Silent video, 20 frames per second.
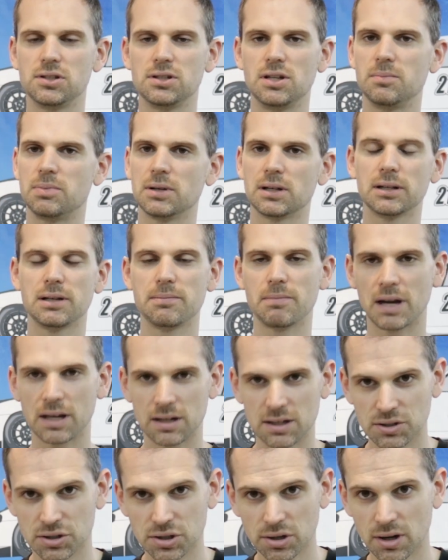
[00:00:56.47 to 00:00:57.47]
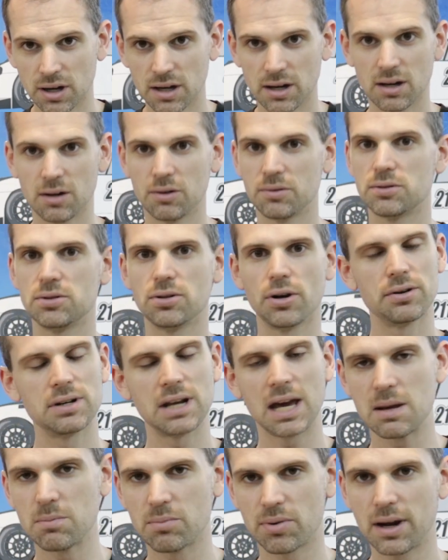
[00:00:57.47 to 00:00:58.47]
typically made in China, no
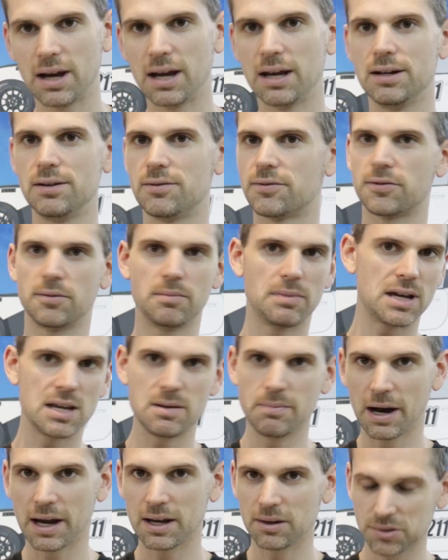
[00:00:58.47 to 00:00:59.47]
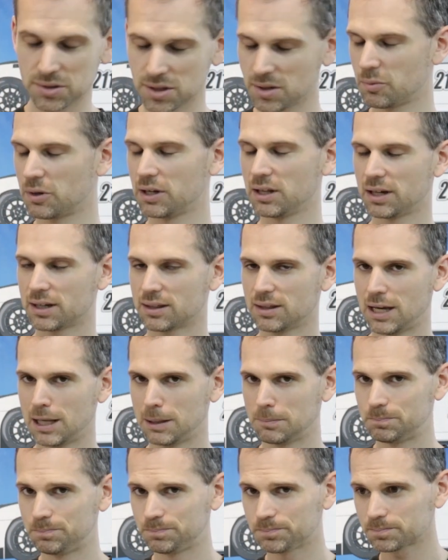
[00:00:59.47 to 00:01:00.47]
name brand from eBay or somewhere like
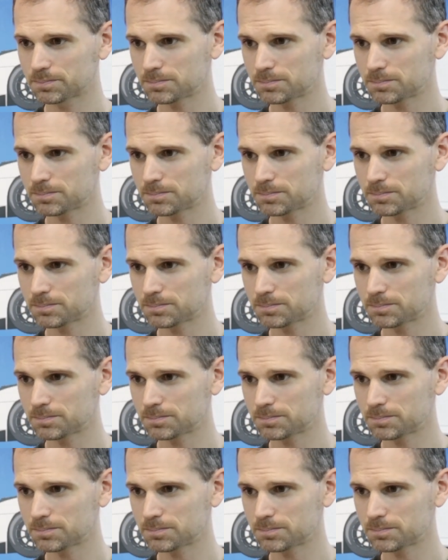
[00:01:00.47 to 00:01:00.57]
that.